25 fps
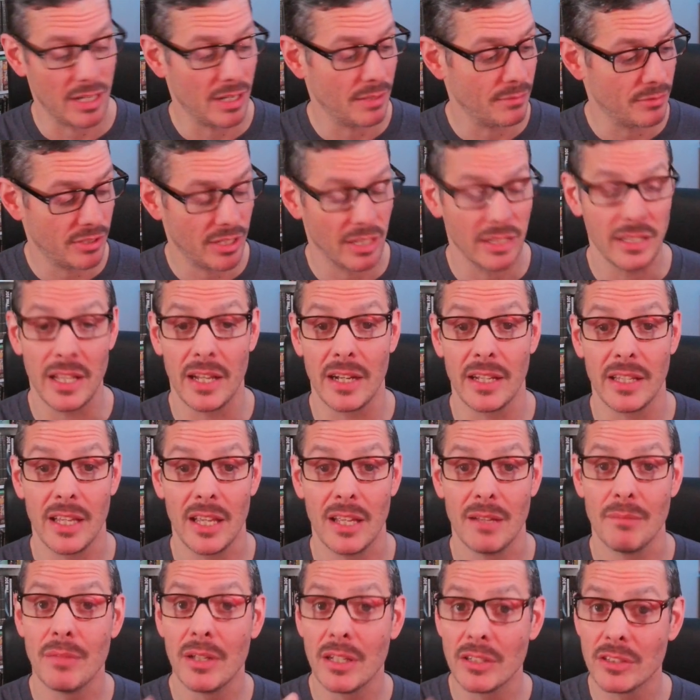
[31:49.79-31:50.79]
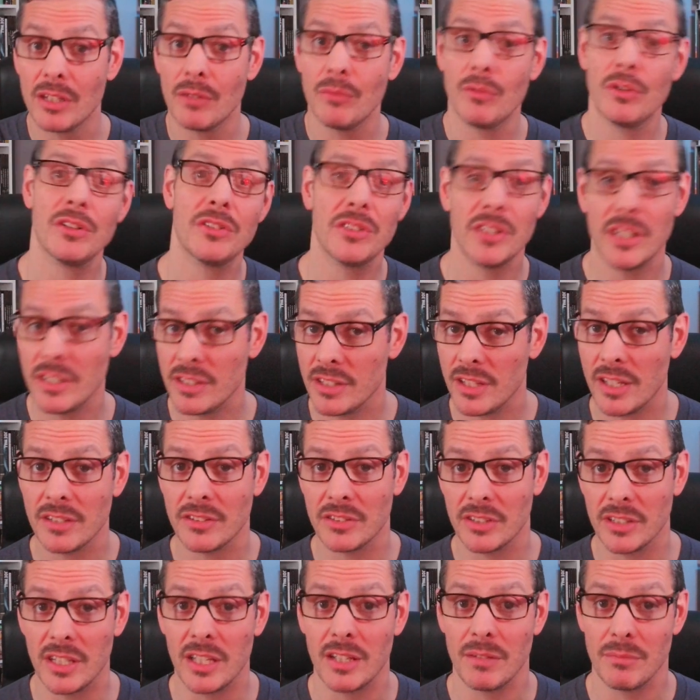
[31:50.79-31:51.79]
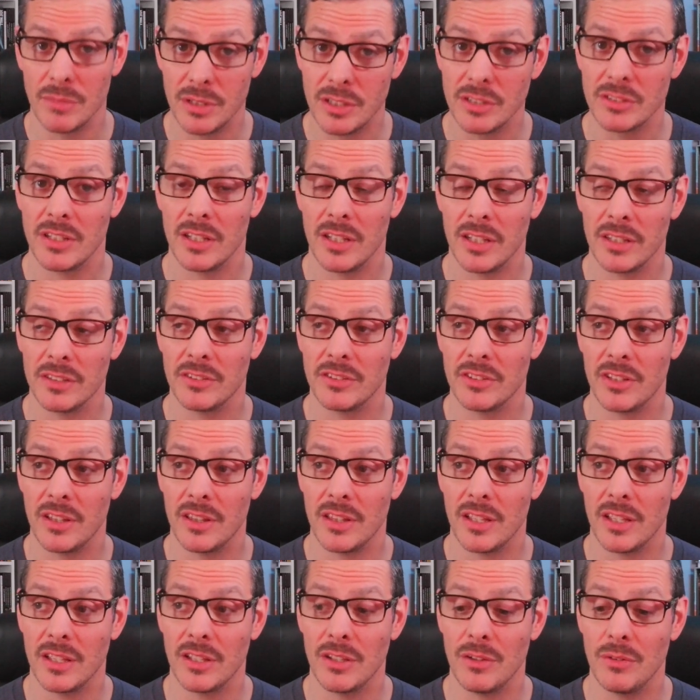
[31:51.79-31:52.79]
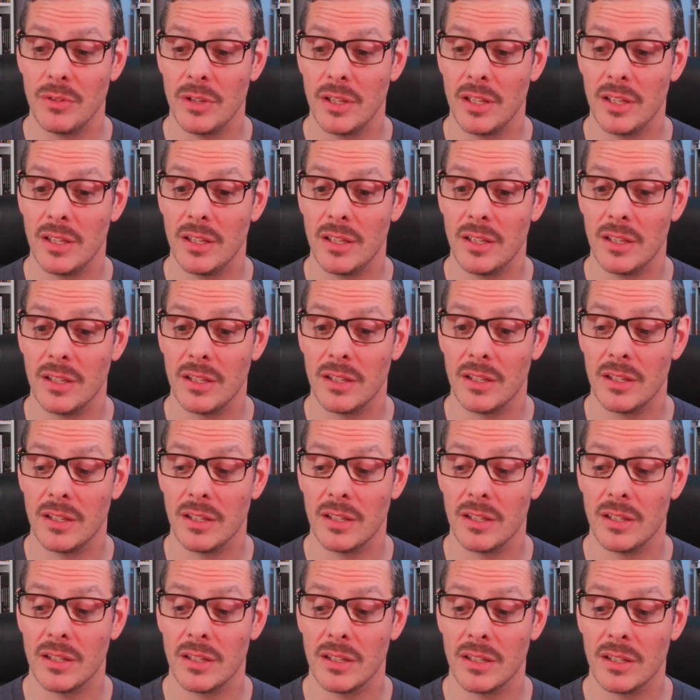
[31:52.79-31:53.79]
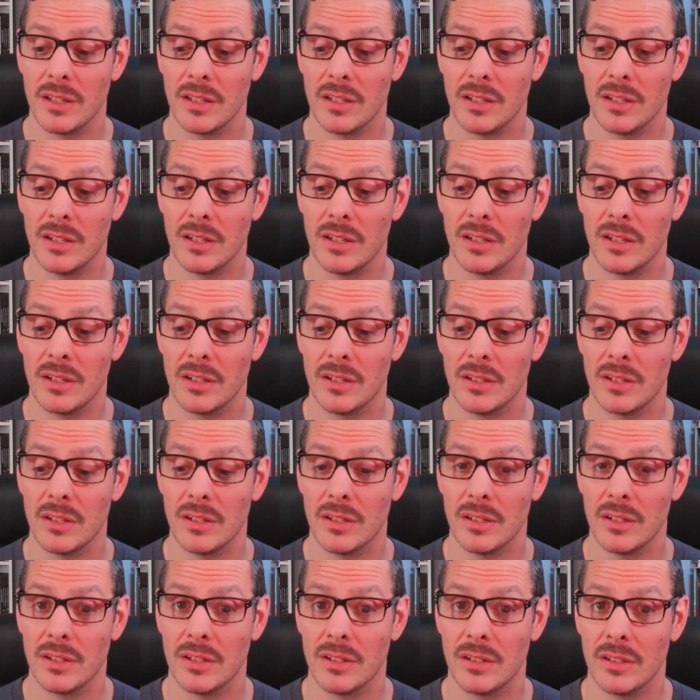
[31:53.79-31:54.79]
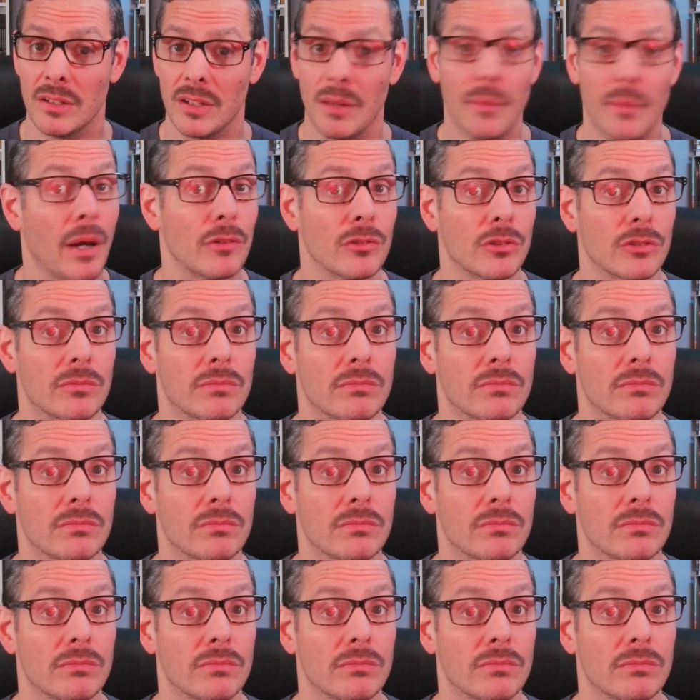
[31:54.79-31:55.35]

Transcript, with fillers: I'm saying that again because I want to say thanks again because I like to say thank you. And I'm out.